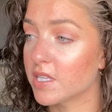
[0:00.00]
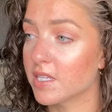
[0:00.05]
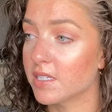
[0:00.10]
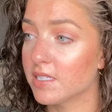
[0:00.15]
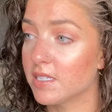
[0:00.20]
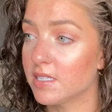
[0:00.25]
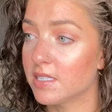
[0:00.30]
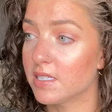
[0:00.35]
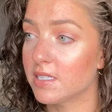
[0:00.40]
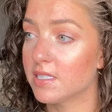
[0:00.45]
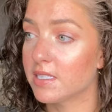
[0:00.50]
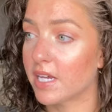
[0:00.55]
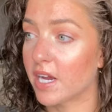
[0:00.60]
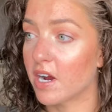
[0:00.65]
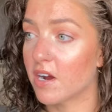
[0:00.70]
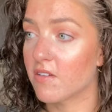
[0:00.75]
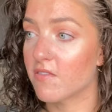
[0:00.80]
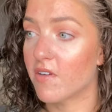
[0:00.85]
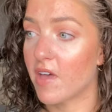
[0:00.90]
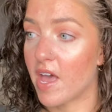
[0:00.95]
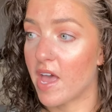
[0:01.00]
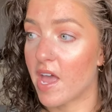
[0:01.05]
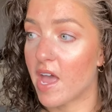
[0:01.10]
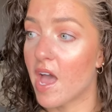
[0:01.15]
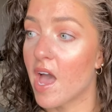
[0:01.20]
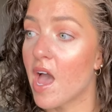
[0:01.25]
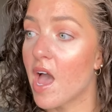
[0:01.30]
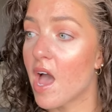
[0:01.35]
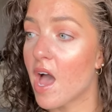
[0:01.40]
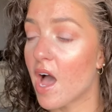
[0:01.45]
This is the CeraVe
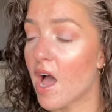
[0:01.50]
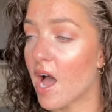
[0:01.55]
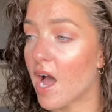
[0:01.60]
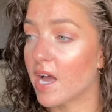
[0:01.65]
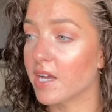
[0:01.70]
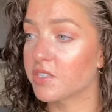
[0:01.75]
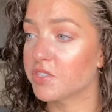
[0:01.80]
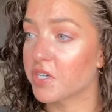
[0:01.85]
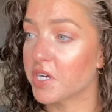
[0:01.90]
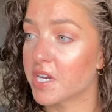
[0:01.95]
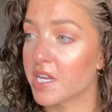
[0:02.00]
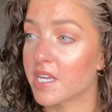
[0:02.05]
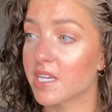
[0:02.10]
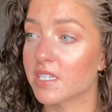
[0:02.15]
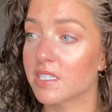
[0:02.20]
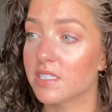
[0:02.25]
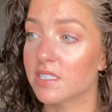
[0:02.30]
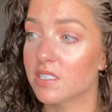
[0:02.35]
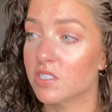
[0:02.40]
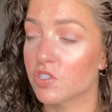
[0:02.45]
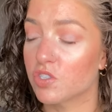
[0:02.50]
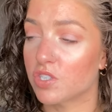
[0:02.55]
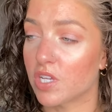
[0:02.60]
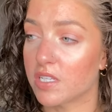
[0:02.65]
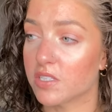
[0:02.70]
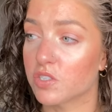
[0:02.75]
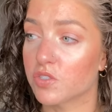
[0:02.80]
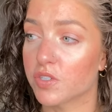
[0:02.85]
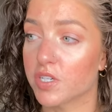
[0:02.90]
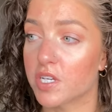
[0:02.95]
Hydrating
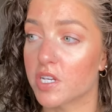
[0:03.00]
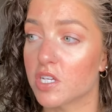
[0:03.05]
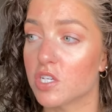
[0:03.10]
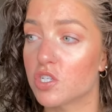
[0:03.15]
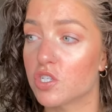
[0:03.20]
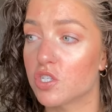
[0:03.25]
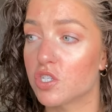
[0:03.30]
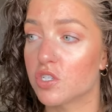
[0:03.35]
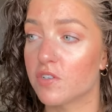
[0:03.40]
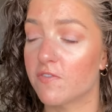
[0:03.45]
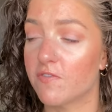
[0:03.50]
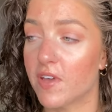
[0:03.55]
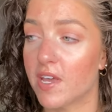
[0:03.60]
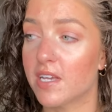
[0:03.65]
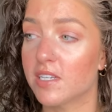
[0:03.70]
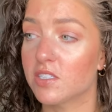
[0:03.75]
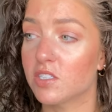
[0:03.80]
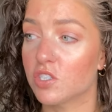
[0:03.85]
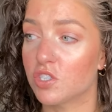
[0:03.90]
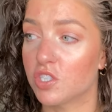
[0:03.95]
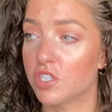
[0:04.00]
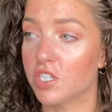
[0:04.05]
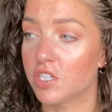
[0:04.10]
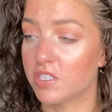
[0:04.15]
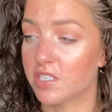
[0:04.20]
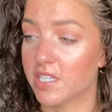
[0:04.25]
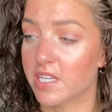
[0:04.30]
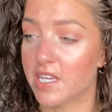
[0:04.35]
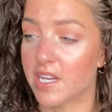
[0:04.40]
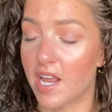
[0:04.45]
Sunscreen Face Sheer
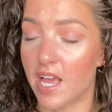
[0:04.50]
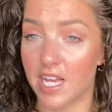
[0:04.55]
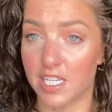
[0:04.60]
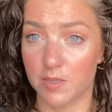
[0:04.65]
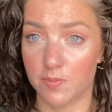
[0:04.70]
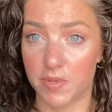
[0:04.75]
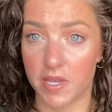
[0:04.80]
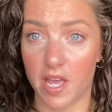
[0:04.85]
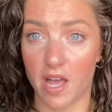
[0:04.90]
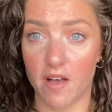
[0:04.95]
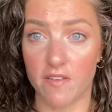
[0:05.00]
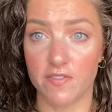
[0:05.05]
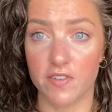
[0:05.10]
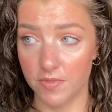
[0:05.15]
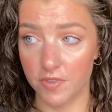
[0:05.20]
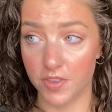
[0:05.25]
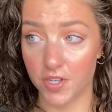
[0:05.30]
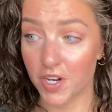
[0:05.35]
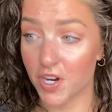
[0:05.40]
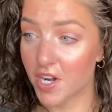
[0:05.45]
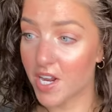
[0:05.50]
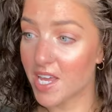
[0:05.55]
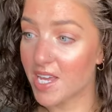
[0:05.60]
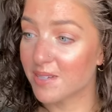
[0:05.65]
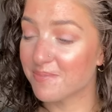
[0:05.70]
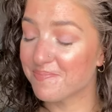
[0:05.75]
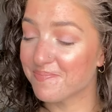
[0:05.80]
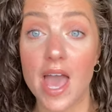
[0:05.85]
Tint S P F thirty.